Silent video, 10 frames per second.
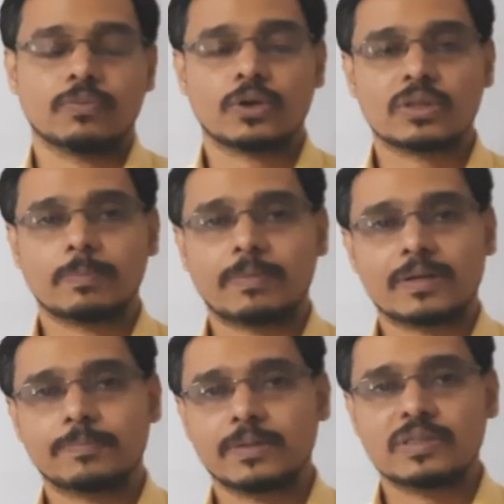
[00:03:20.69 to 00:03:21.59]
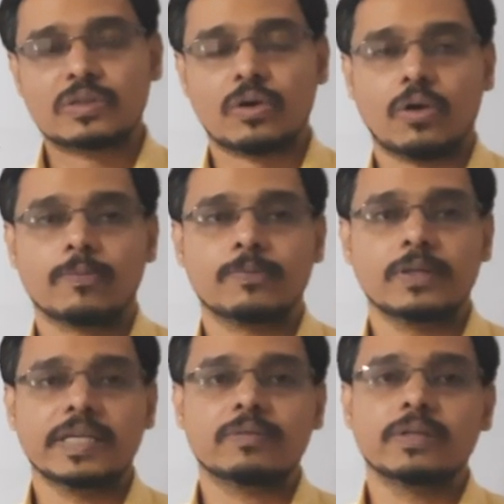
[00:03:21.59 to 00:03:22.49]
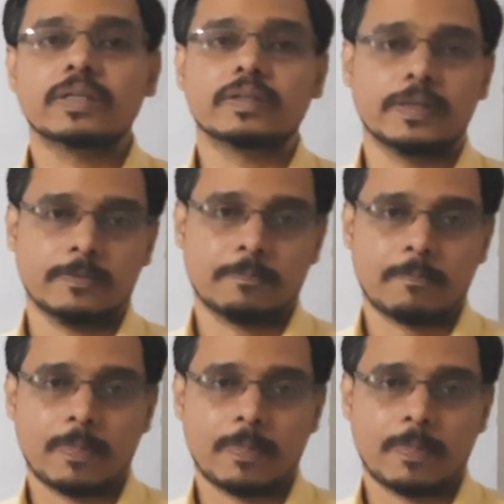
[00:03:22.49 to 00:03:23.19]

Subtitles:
for the purpose of liquidity.